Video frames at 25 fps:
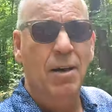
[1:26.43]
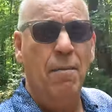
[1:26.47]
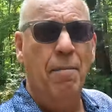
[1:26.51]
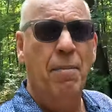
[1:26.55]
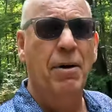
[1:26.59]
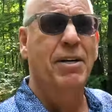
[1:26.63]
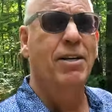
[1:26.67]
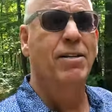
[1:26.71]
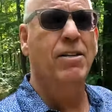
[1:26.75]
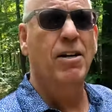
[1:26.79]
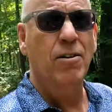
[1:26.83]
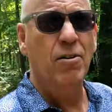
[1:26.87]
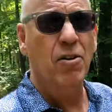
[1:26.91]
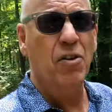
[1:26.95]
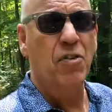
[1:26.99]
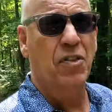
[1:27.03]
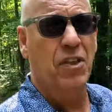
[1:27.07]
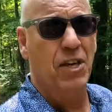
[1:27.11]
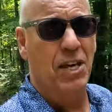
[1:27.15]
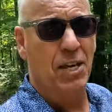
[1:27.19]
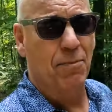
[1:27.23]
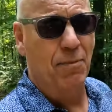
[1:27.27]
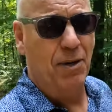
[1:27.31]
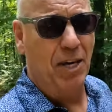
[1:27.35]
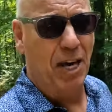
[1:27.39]
But another
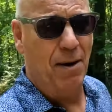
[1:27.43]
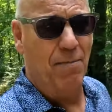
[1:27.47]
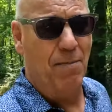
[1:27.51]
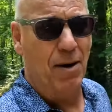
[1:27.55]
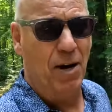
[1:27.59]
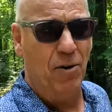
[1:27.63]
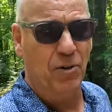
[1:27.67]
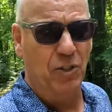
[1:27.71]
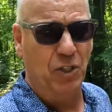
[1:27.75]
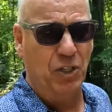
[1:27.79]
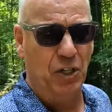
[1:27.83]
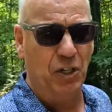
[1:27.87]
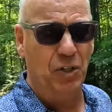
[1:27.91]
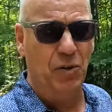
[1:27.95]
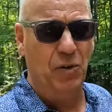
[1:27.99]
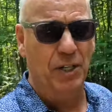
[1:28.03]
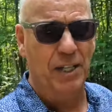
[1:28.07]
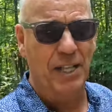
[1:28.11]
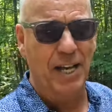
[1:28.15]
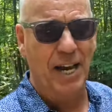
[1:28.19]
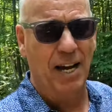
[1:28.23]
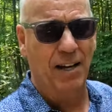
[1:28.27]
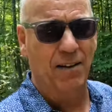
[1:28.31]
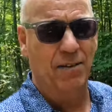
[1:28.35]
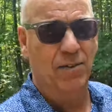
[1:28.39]
theme came out too
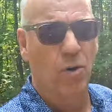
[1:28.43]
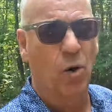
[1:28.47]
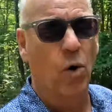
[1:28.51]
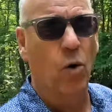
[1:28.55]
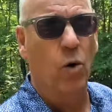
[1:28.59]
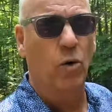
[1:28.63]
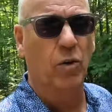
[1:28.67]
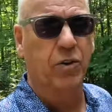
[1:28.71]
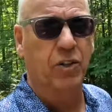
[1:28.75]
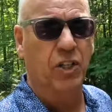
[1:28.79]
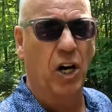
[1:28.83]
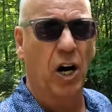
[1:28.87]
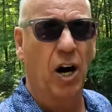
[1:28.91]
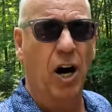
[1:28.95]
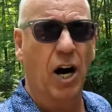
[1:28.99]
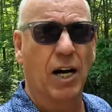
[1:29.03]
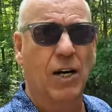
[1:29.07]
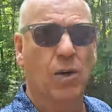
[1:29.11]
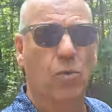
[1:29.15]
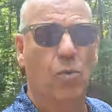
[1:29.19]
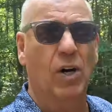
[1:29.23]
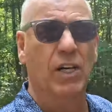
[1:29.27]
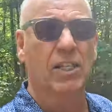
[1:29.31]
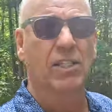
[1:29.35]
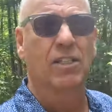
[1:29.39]
in that whole
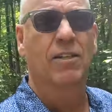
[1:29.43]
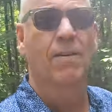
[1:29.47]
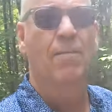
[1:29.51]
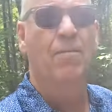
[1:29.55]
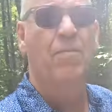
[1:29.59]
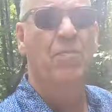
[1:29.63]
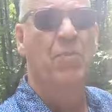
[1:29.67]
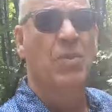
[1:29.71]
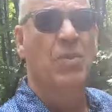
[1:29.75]
talk was